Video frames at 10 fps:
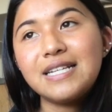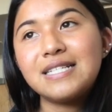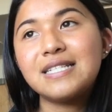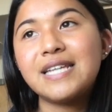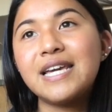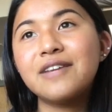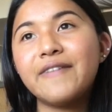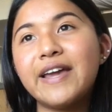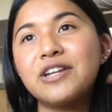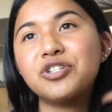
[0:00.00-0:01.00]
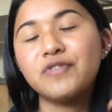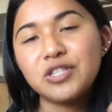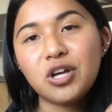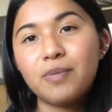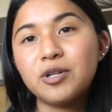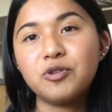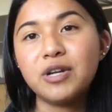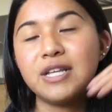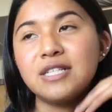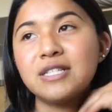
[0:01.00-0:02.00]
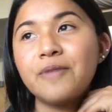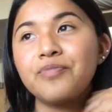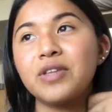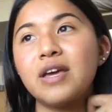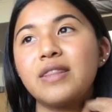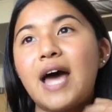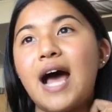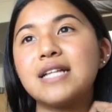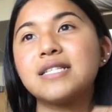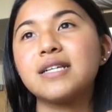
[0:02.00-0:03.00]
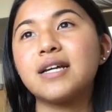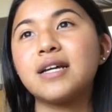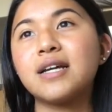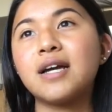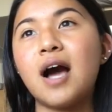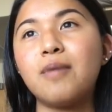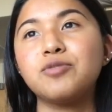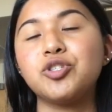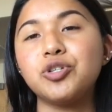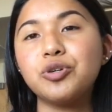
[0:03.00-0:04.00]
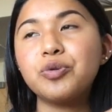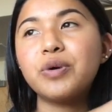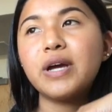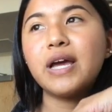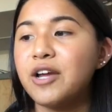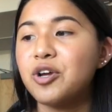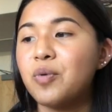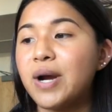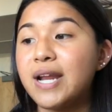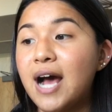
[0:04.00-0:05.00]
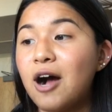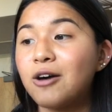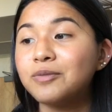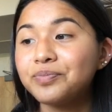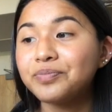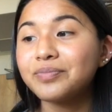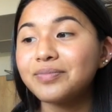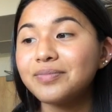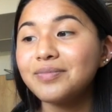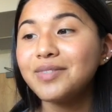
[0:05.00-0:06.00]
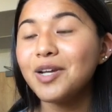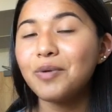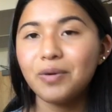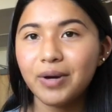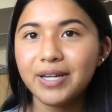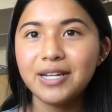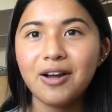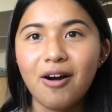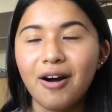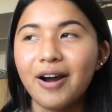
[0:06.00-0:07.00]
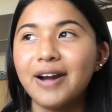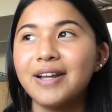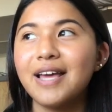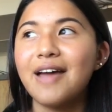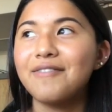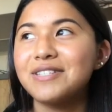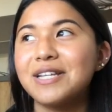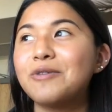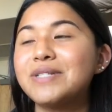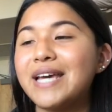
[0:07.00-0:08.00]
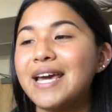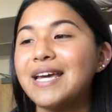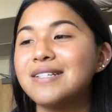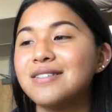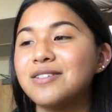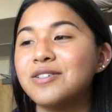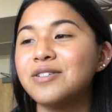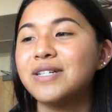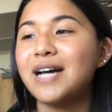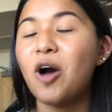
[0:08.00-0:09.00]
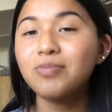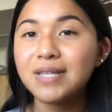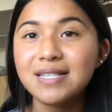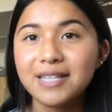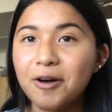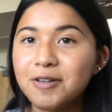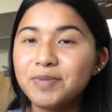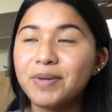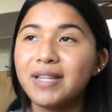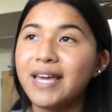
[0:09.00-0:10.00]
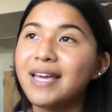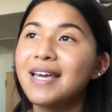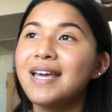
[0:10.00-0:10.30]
is take advantage of these opportunities that come to you. I know right now we're working hard every single day to help these cells, but like